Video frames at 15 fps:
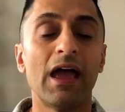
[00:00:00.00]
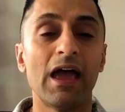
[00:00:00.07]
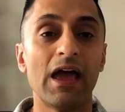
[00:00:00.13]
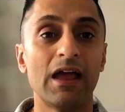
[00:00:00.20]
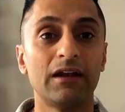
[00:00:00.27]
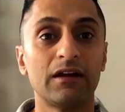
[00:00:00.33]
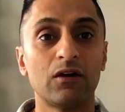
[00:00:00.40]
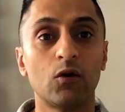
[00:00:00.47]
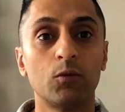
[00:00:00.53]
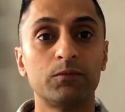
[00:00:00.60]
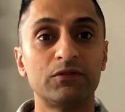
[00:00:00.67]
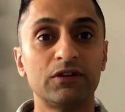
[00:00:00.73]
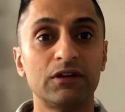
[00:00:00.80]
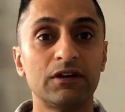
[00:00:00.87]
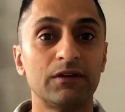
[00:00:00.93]
and I
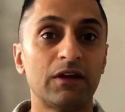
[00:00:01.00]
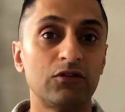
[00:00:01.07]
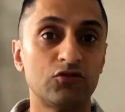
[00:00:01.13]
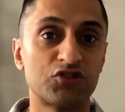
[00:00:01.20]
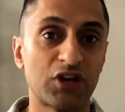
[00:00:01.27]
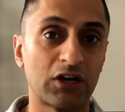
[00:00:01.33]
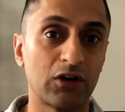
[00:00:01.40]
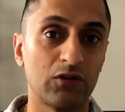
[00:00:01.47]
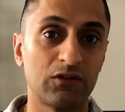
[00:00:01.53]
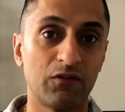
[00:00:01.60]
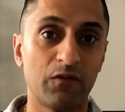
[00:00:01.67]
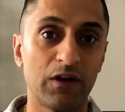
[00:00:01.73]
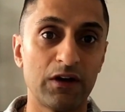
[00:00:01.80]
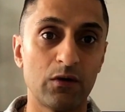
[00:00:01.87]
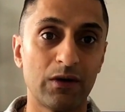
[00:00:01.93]
hope that you check out the
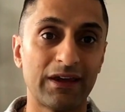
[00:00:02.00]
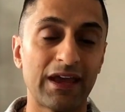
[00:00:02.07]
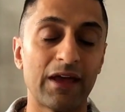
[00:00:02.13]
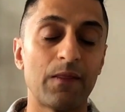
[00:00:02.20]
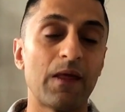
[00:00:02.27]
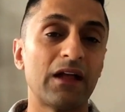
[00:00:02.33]
video again